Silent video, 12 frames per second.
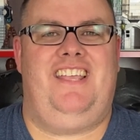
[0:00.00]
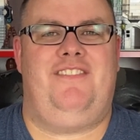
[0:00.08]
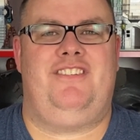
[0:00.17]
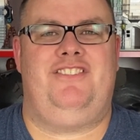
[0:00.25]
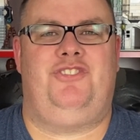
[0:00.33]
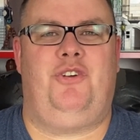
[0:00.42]
if
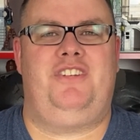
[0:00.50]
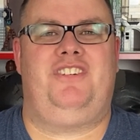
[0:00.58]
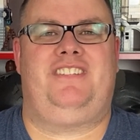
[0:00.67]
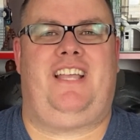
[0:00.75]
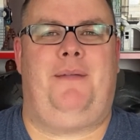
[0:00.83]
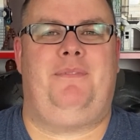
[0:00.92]
you enjoyed your
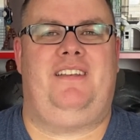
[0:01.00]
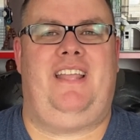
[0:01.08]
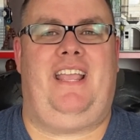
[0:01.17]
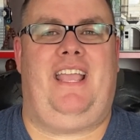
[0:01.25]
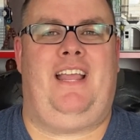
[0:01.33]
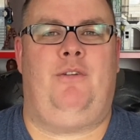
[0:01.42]
time
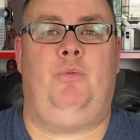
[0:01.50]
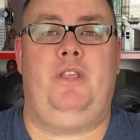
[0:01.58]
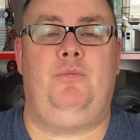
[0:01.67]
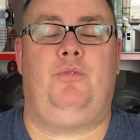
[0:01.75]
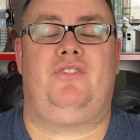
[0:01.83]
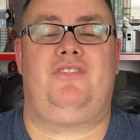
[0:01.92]
today, and we
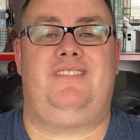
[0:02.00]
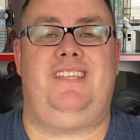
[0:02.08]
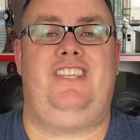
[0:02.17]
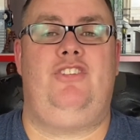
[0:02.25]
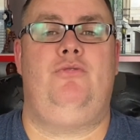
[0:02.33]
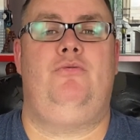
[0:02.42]
will see
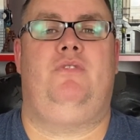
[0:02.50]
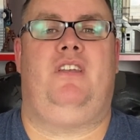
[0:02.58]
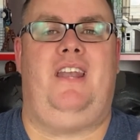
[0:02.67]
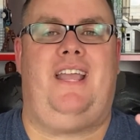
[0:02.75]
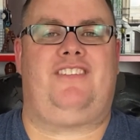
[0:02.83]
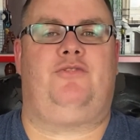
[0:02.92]
you next